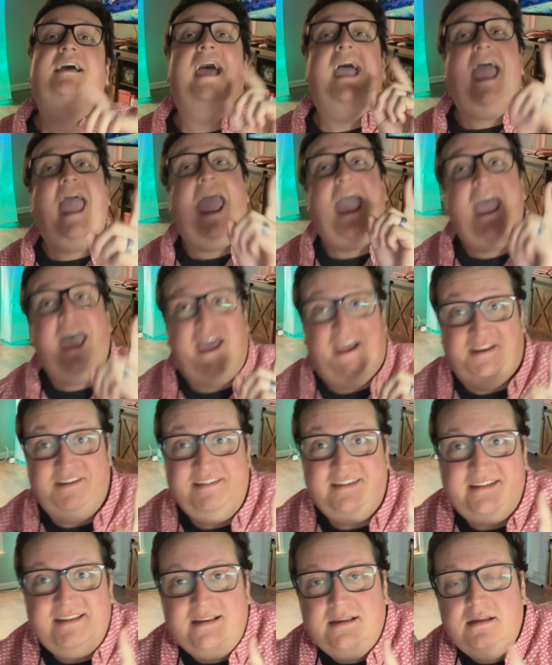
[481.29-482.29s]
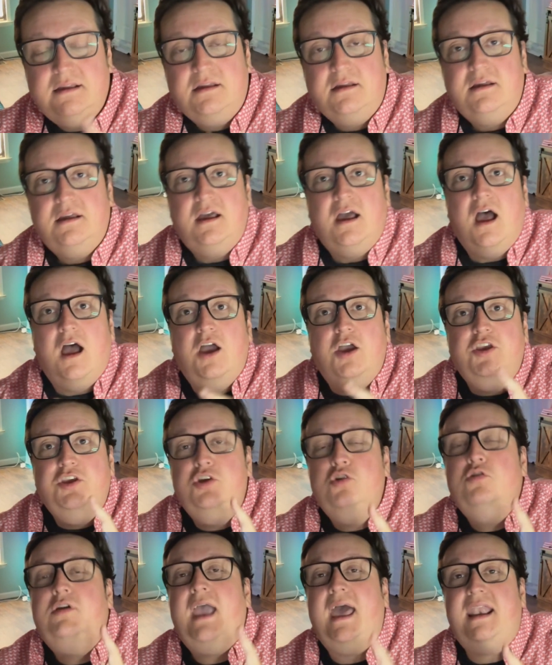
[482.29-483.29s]
And
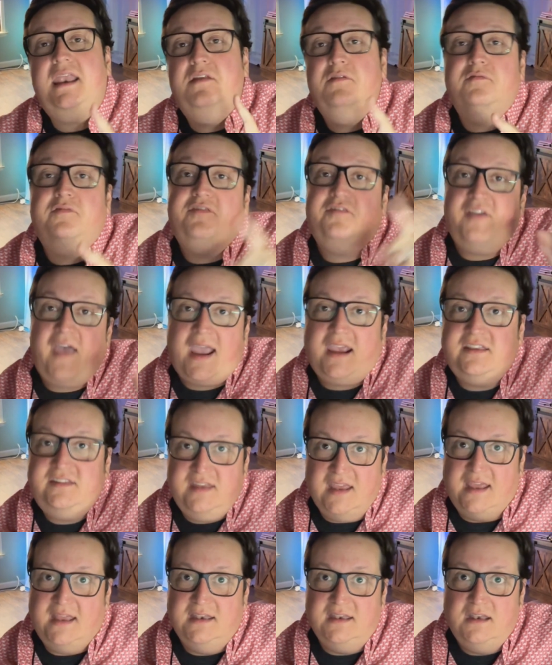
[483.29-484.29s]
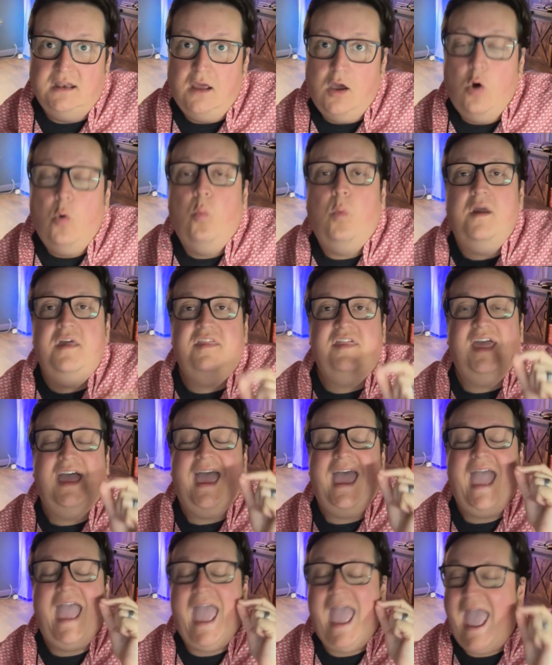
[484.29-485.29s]
you get infected with
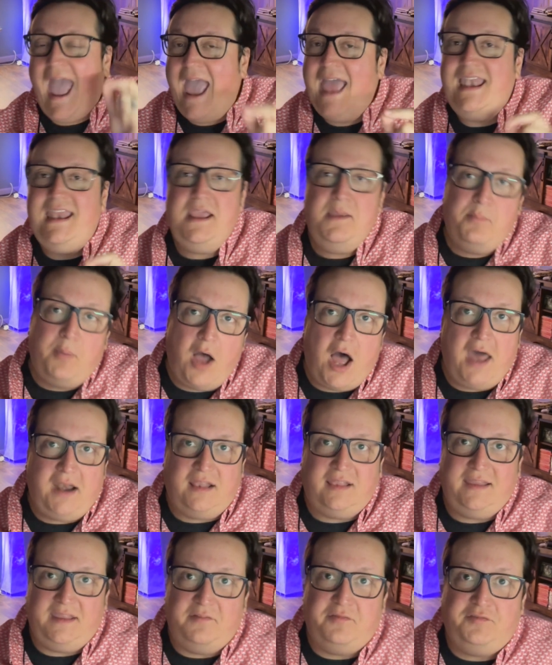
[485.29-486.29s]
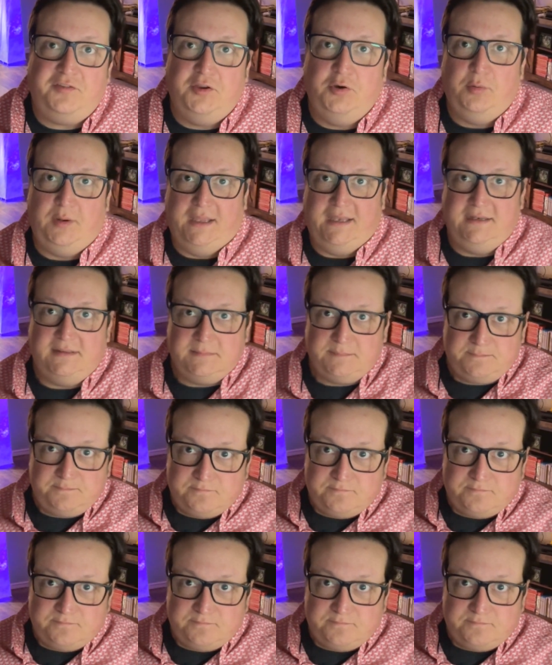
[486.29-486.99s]
any bodily fluid.